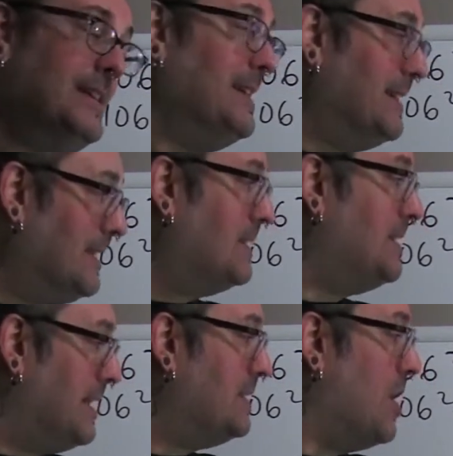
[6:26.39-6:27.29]

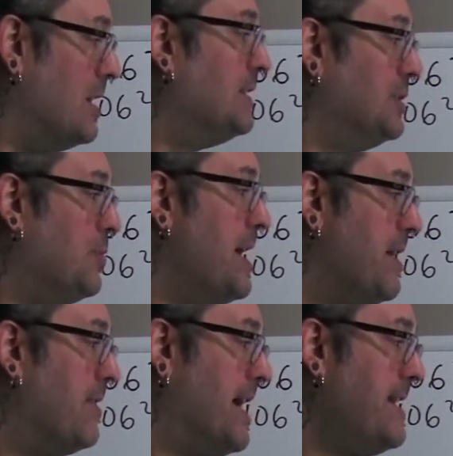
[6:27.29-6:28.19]
it's hard to
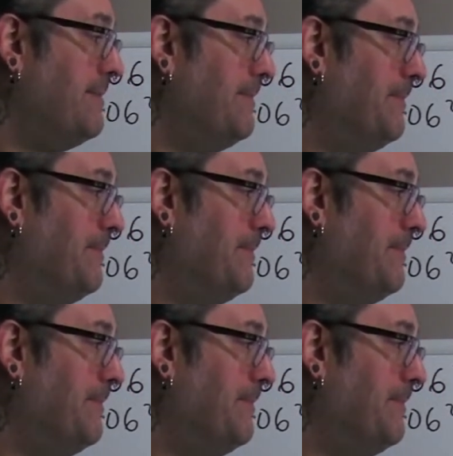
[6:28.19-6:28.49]
square, right?